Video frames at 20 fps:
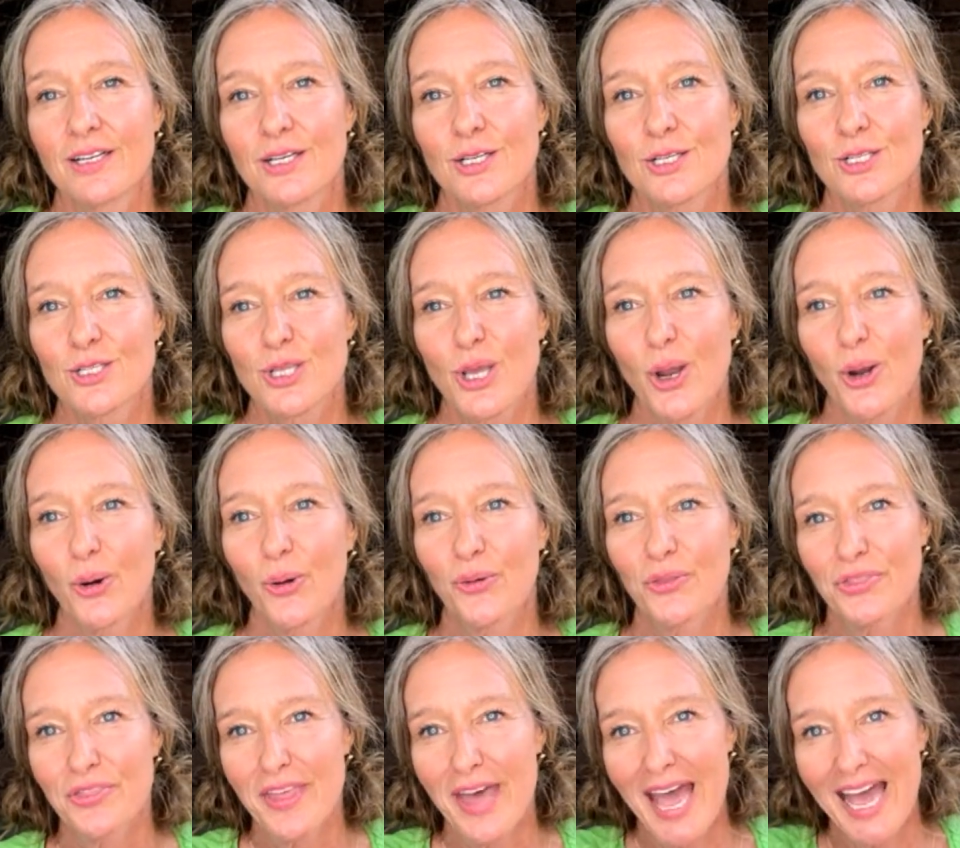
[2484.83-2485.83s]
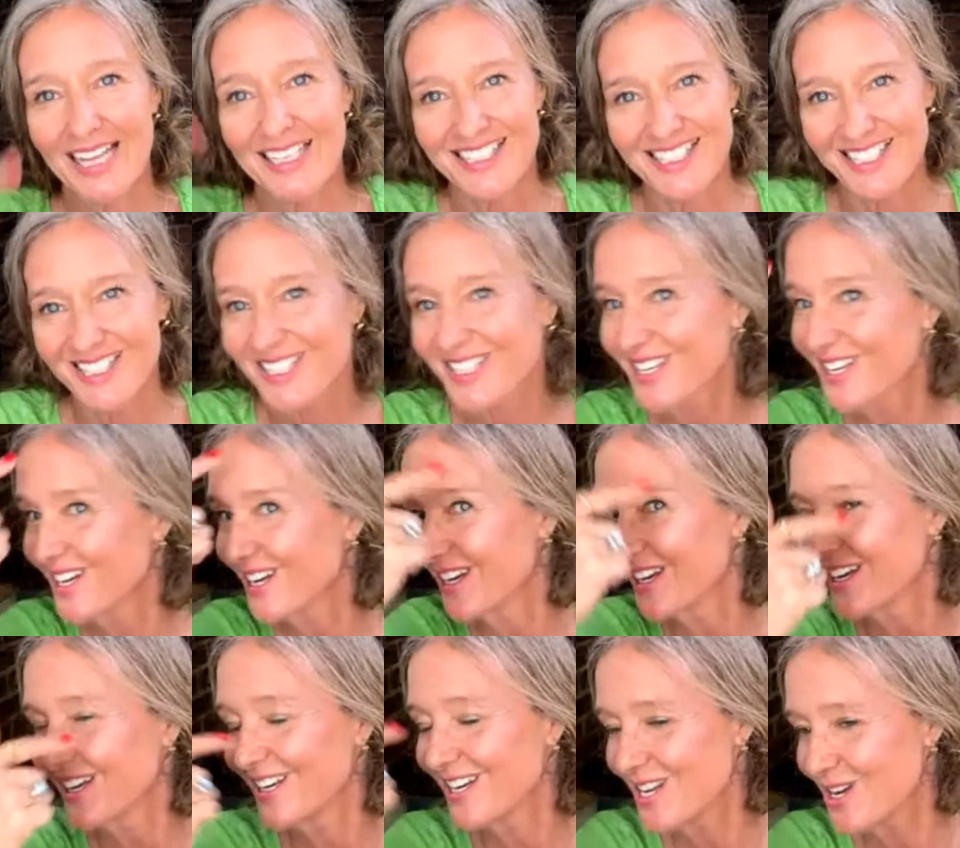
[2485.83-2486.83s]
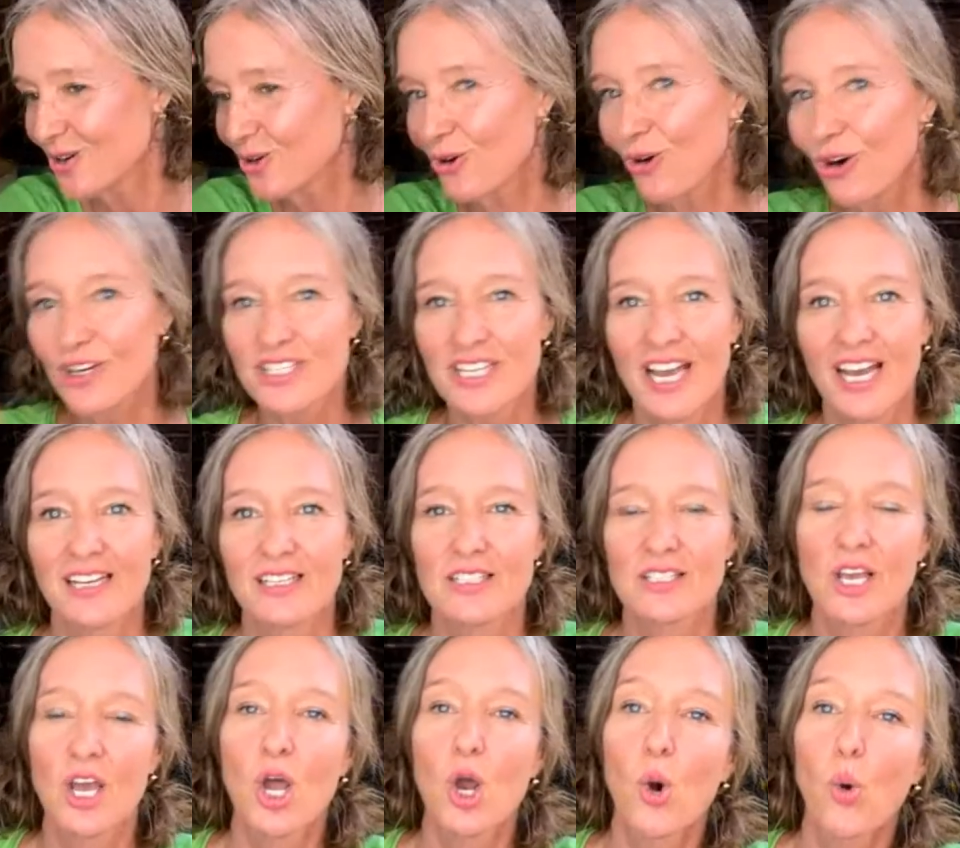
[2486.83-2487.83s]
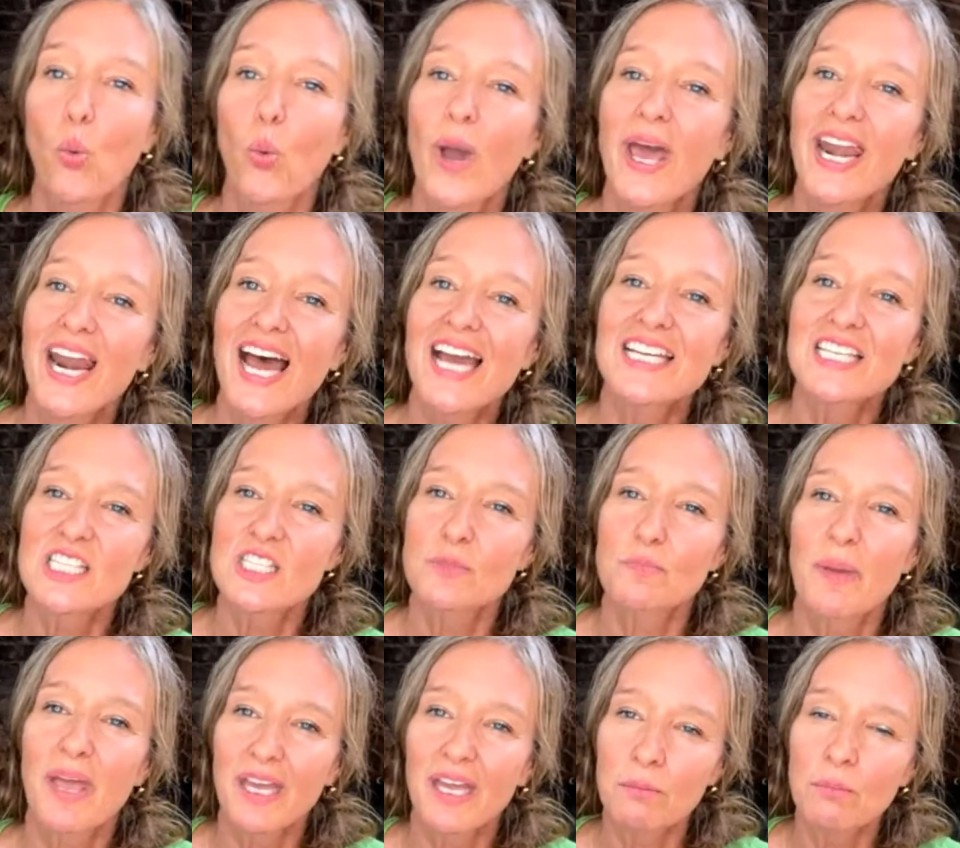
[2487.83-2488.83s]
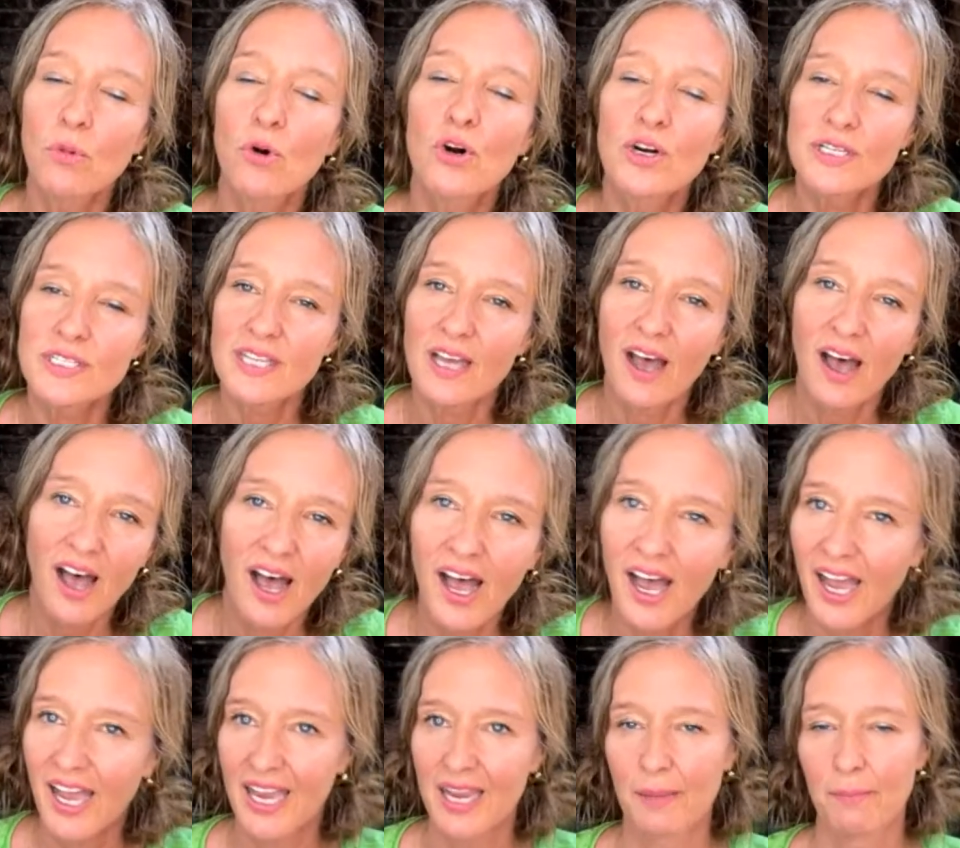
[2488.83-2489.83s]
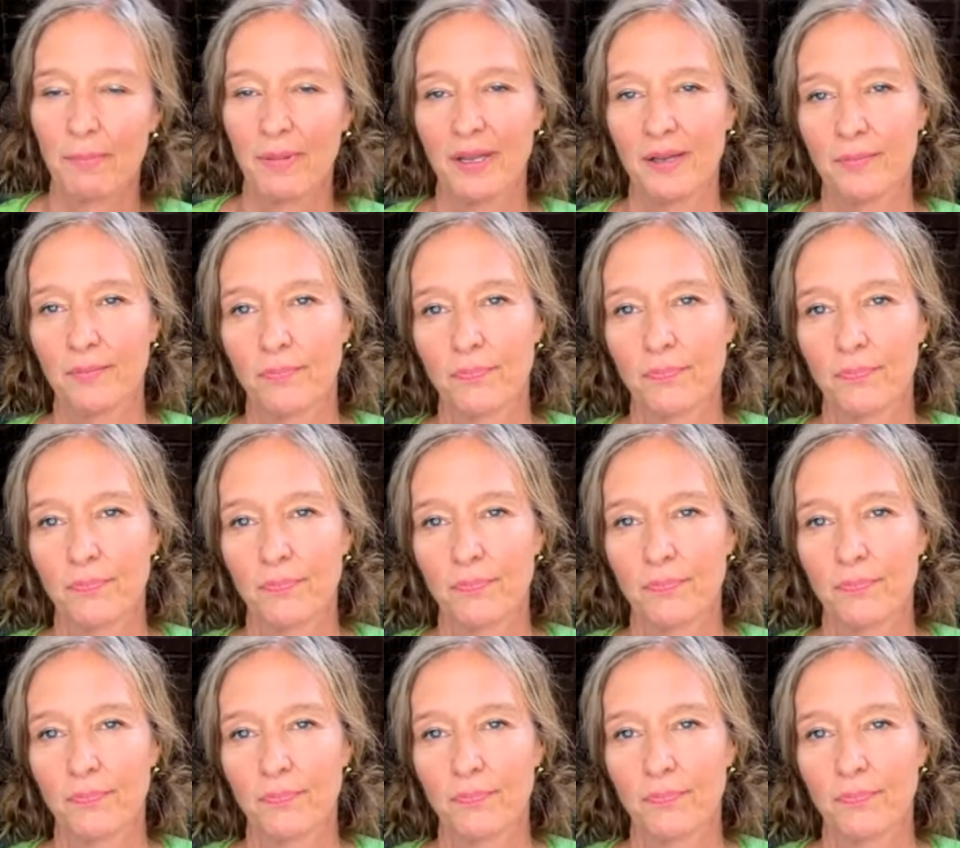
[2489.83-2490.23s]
So that's neocortex. When I spend more time